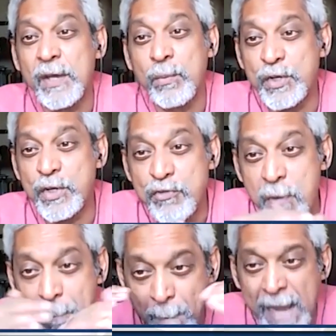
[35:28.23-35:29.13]
which is
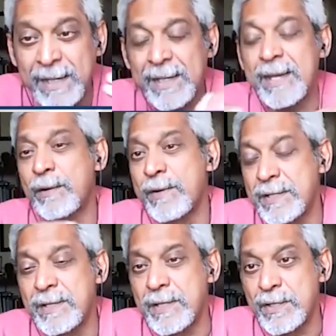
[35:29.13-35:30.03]
dramatic
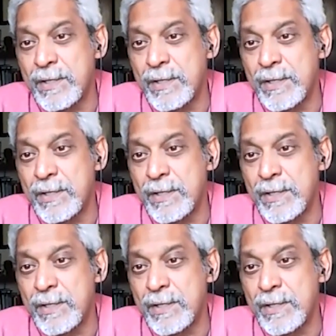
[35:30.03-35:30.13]
increases in